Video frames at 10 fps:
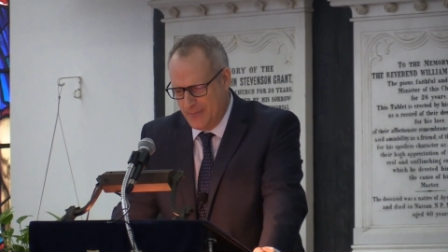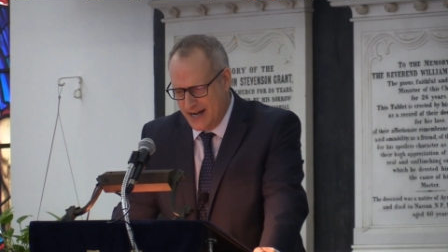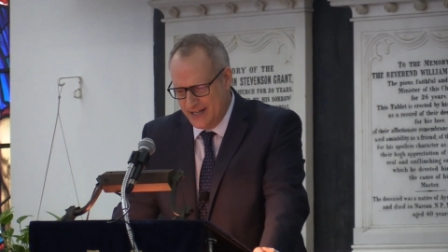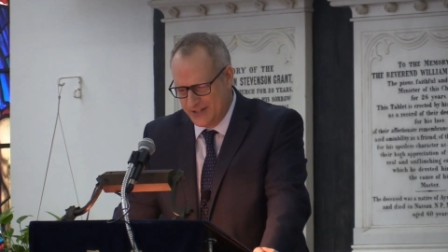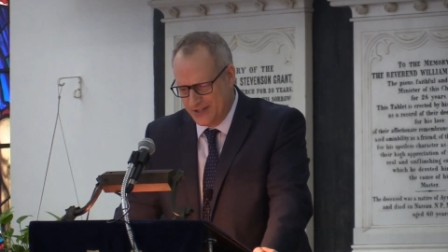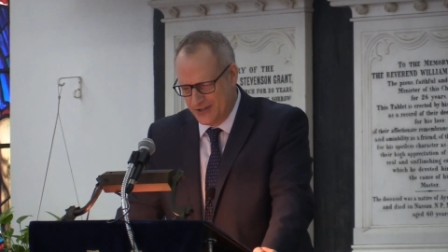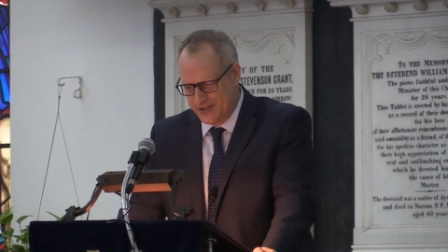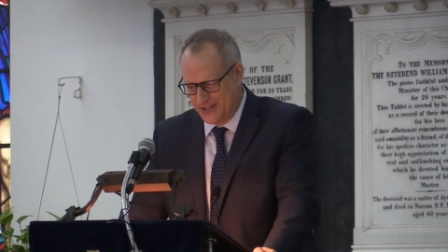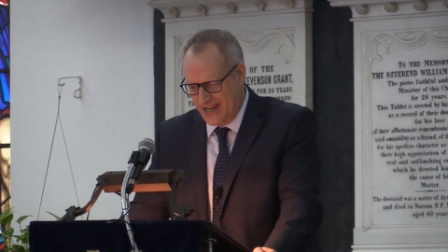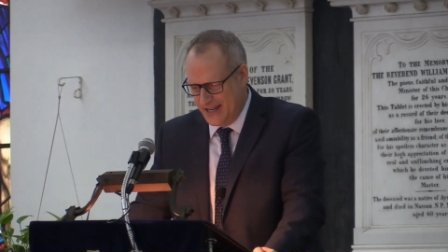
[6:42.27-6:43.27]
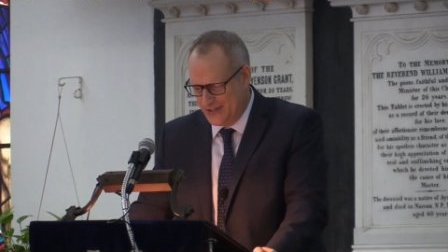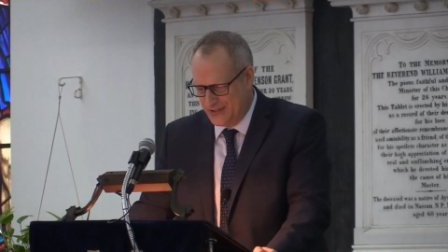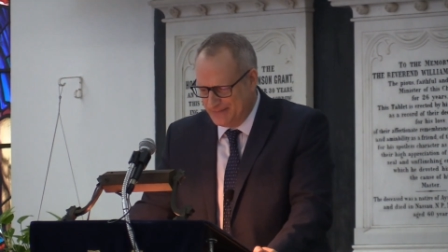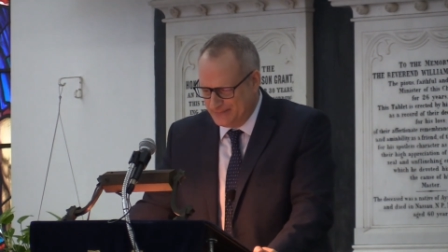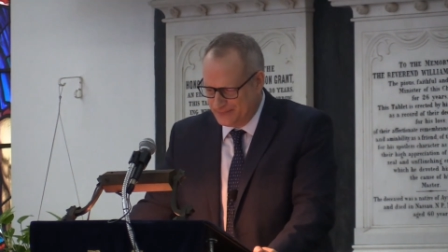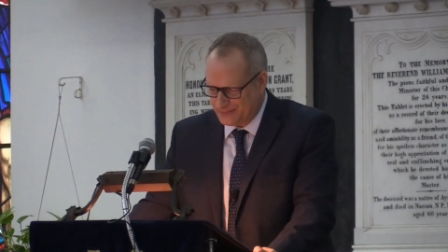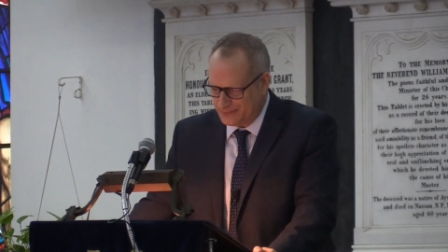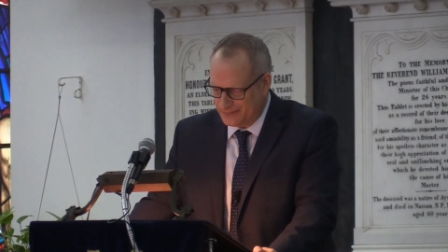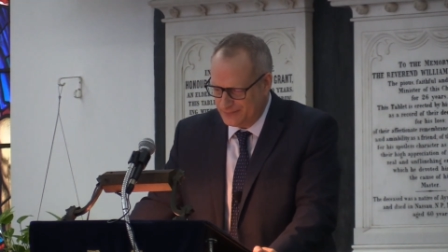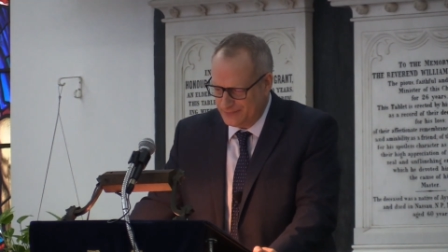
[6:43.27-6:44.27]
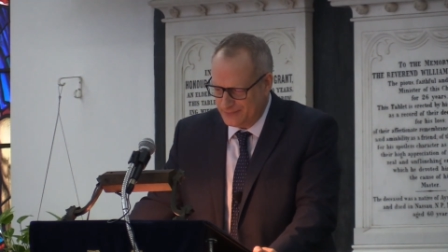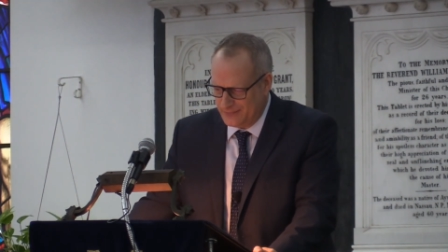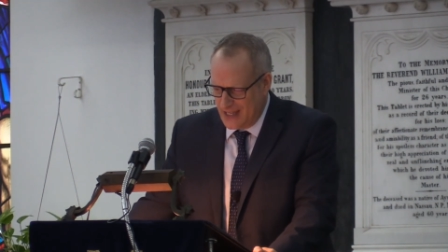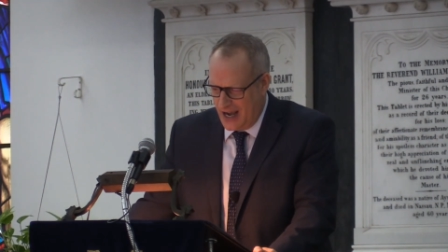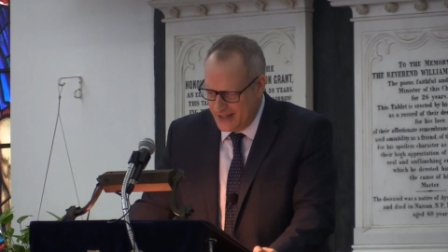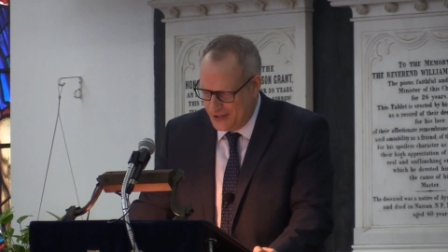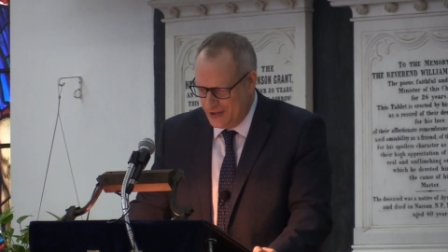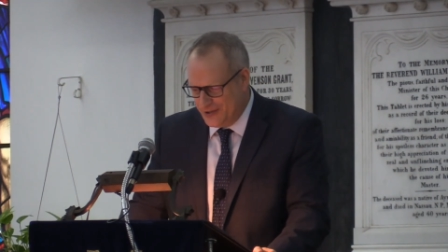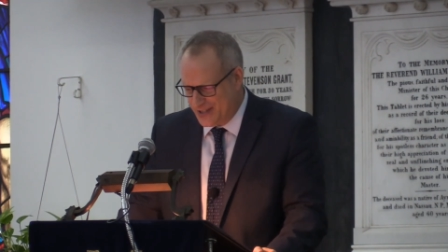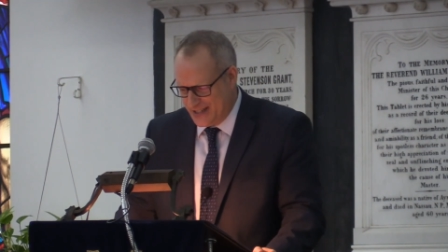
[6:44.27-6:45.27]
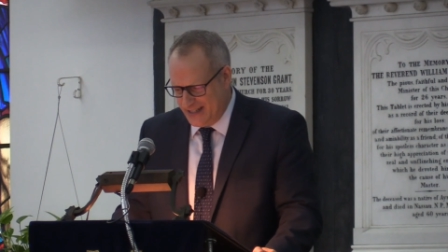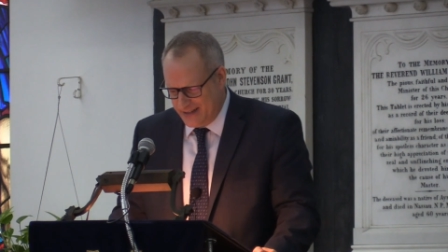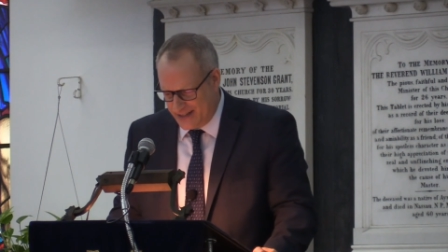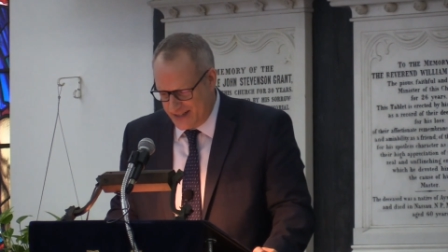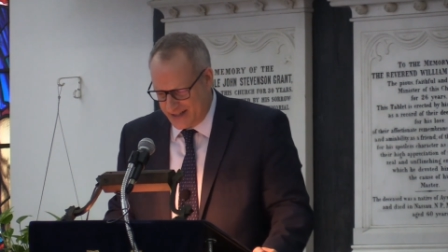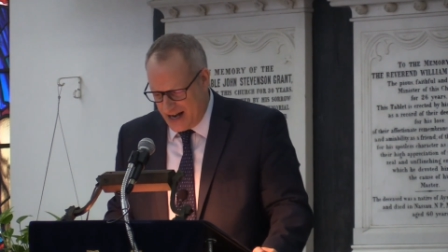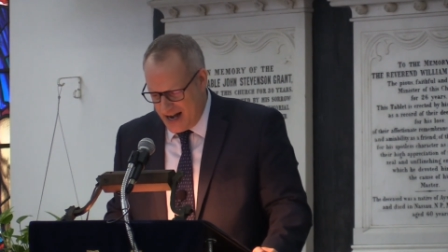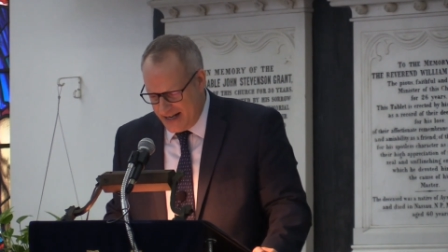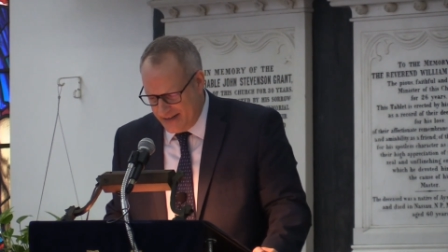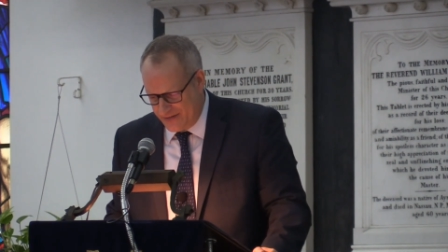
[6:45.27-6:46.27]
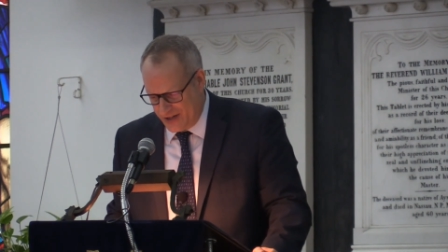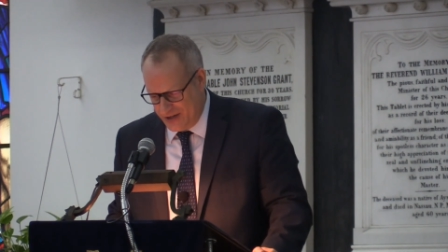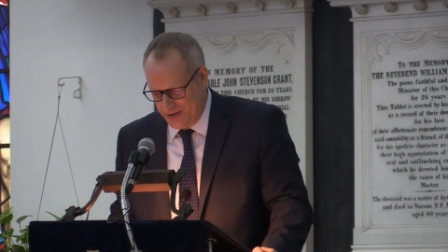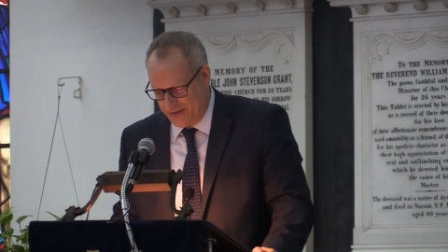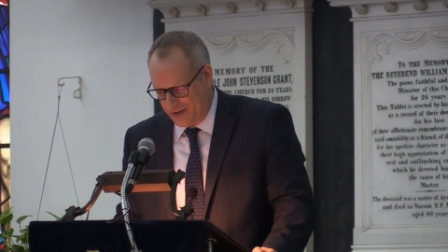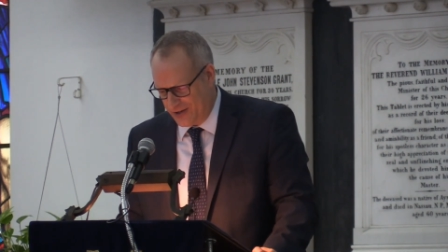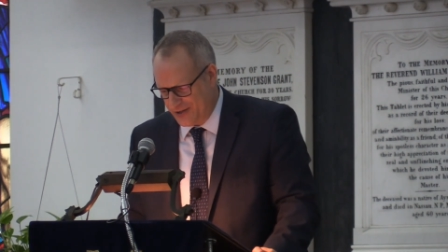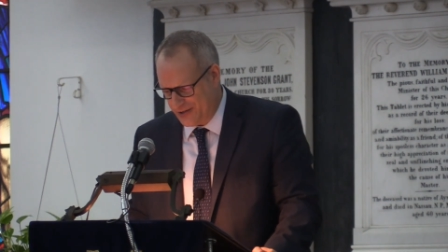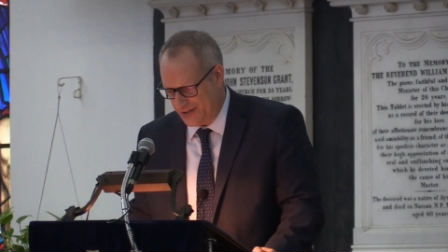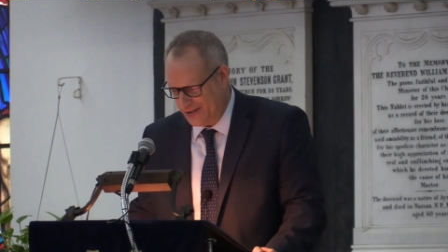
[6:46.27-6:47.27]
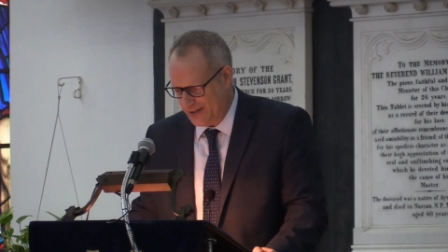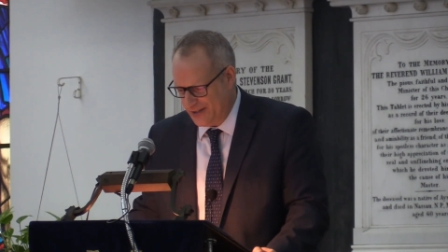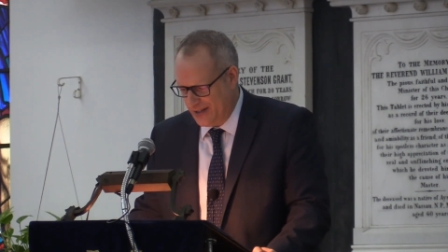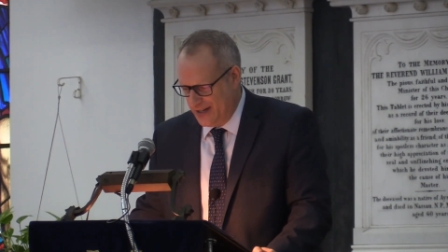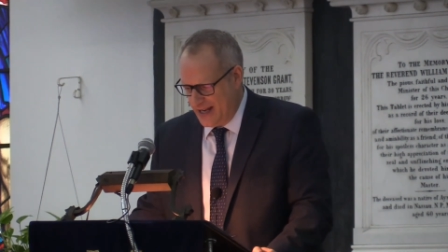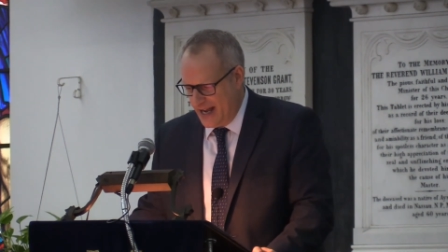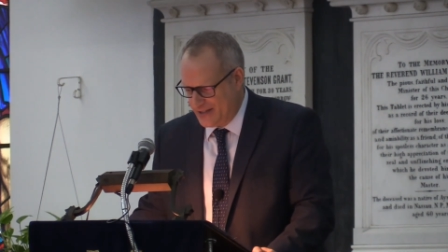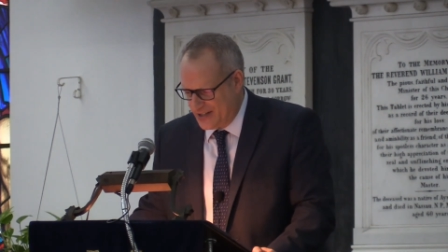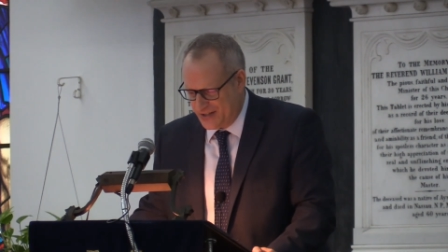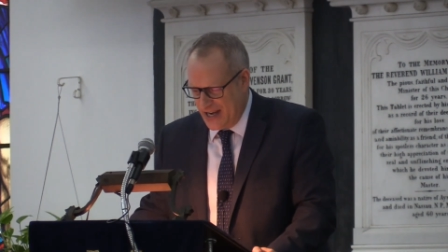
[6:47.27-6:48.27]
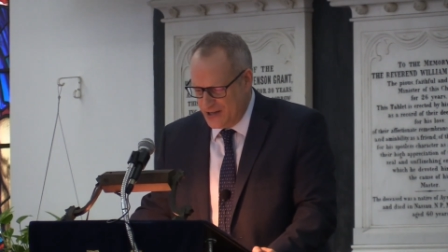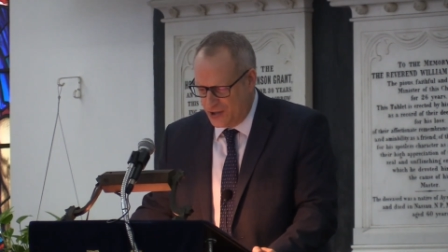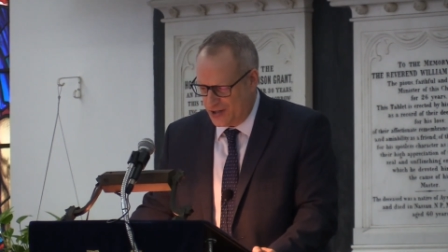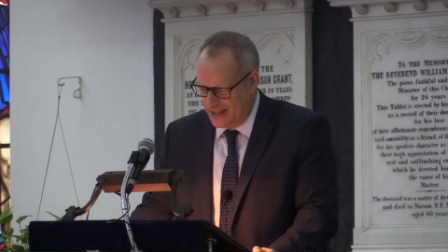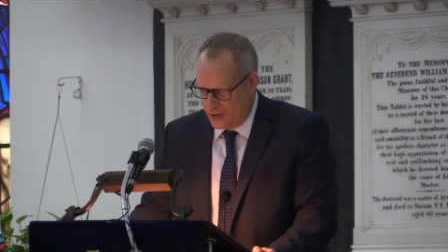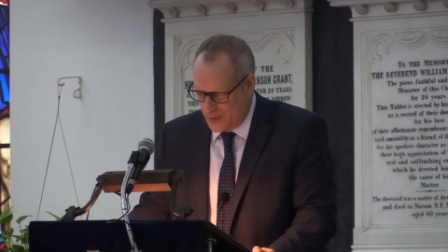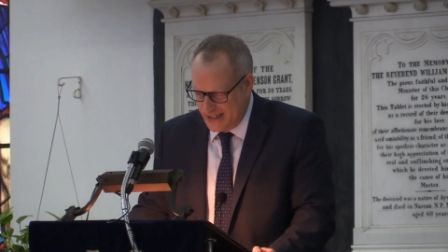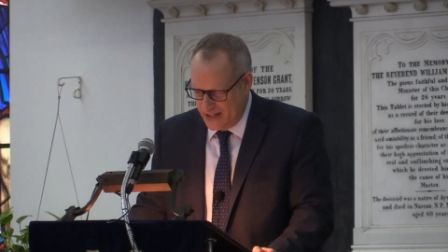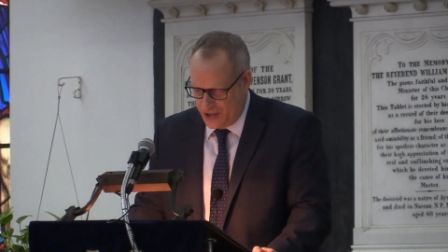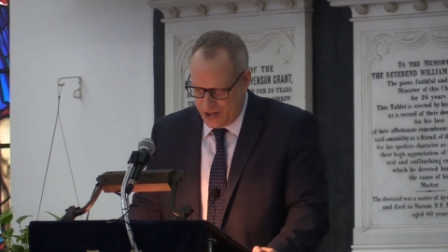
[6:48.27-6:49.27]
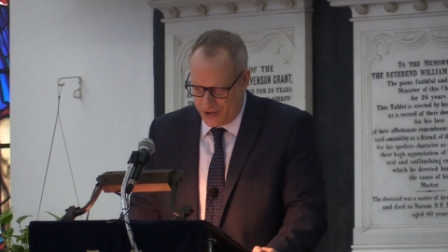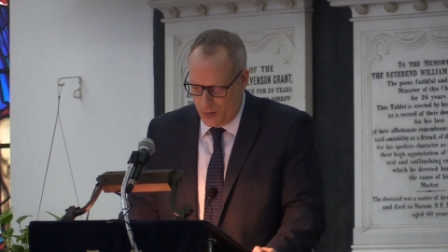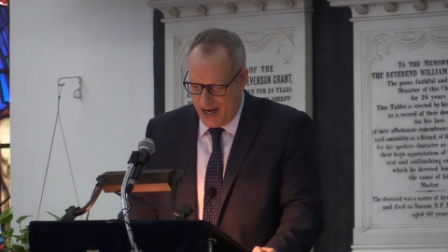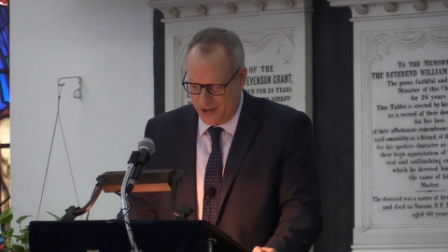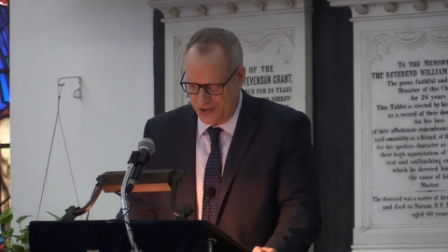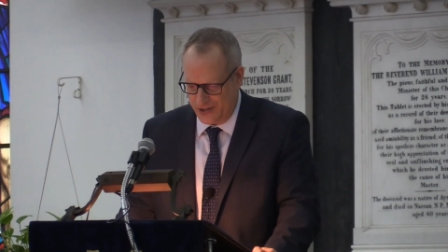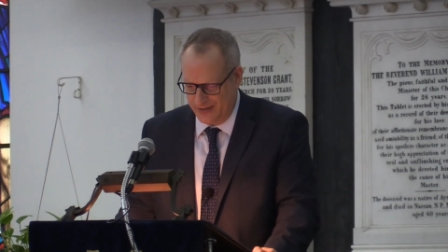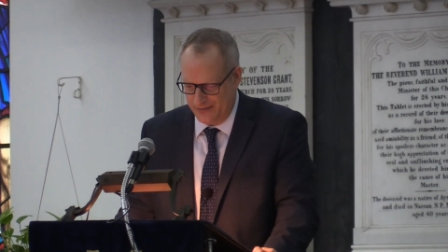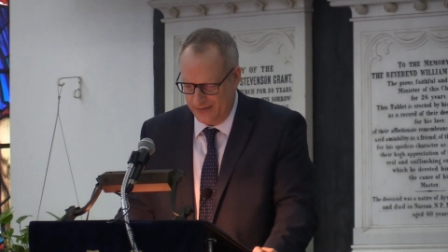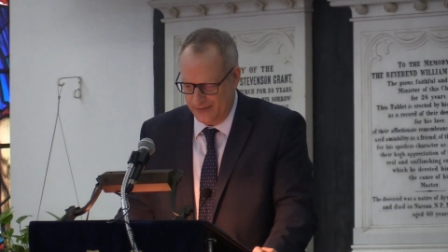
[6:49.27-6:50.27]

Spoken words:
Meisner says, "I do see the design of the universe as essentially a religious question.